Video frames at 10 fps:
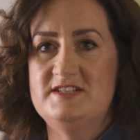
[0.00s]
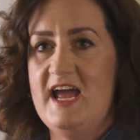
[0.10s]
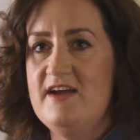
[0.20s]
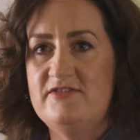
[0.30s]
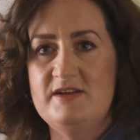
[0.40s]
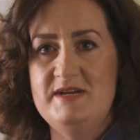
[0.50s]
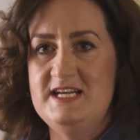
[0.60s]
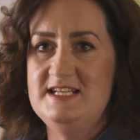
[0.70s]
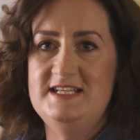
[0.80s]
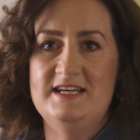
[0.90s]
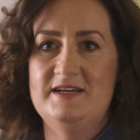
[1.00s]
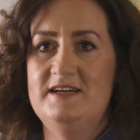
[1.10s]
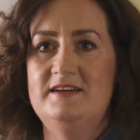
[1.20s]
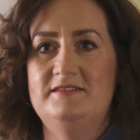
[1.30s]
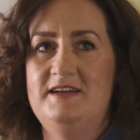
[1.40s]
every
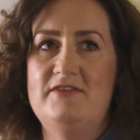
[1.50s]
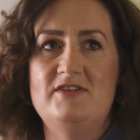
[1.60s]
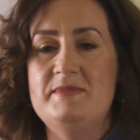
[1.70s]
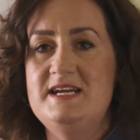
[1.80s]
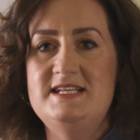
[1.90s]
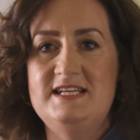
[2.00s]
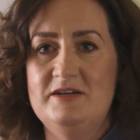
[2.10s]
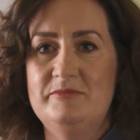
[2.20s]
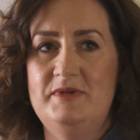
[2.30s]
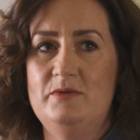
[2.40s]
medium.